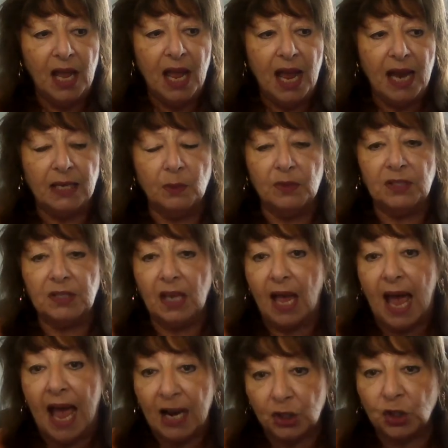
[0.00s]
and he was
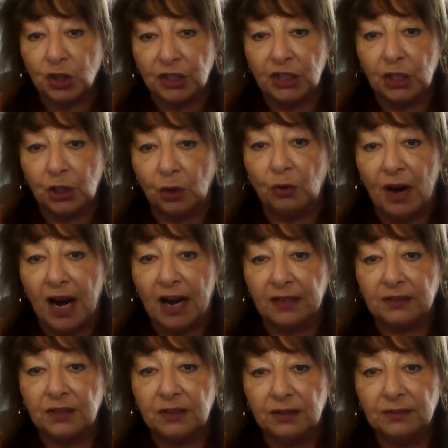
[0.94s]
actually
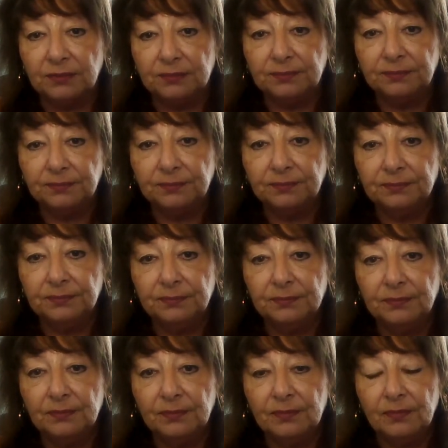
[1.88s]
correct.
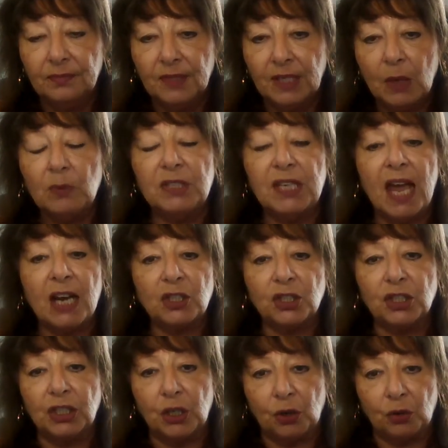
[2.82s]
He was
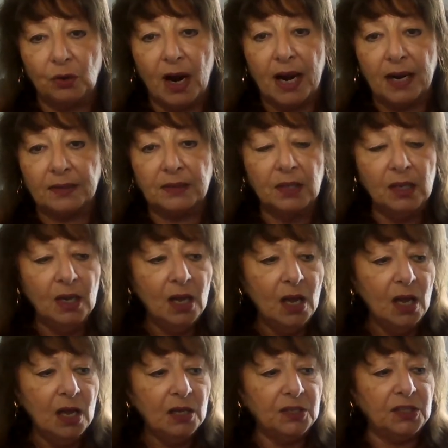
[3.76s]
actually correct.
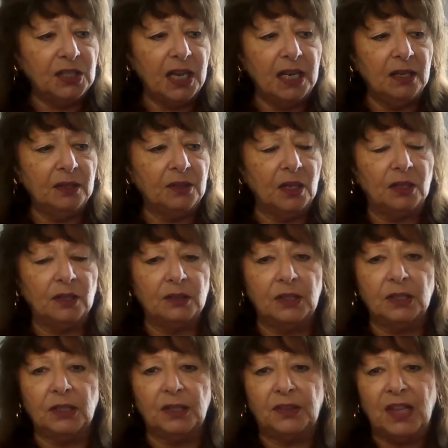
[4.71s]
You see,
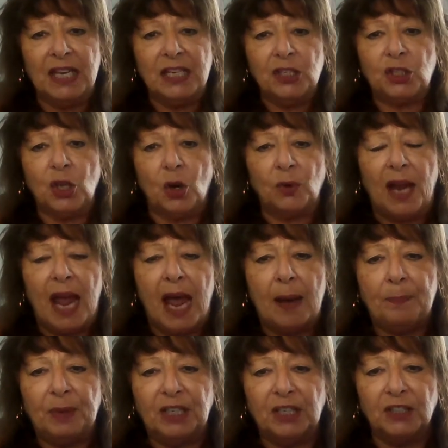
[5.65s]
things don't
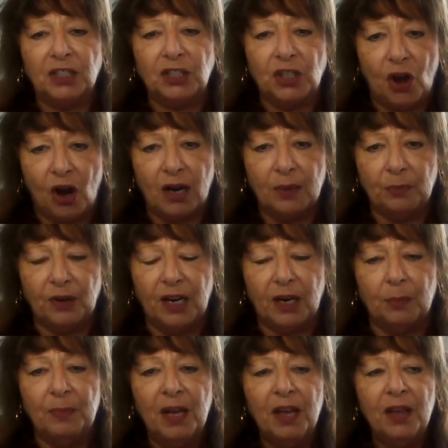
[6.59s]
happen in the time
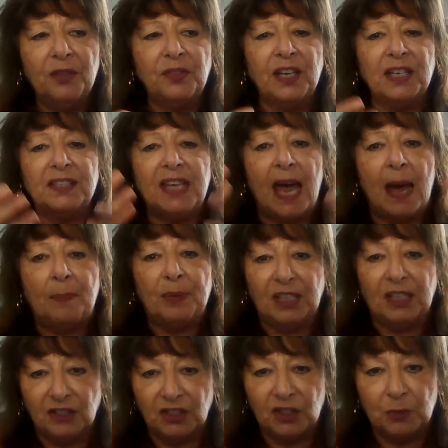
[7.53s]
realm. Things
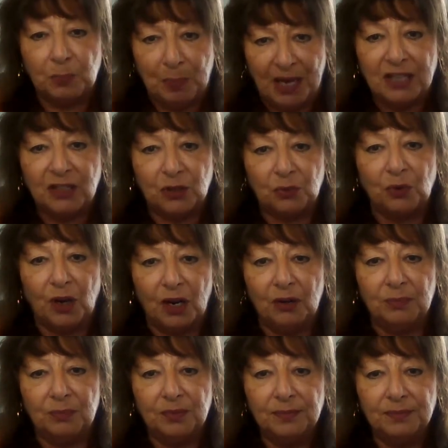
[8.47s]
happen in the space realm.